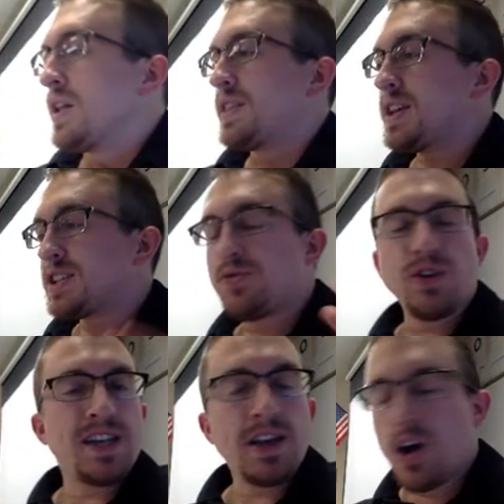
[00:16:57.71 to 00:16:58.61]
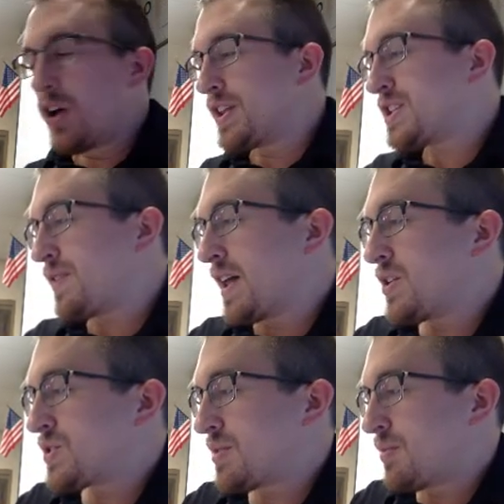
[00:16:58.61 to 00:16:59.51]
This, if we take all these
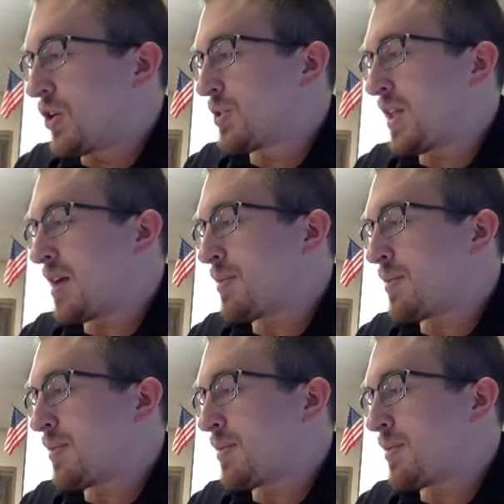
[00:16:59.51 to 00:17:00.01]
values and multiply by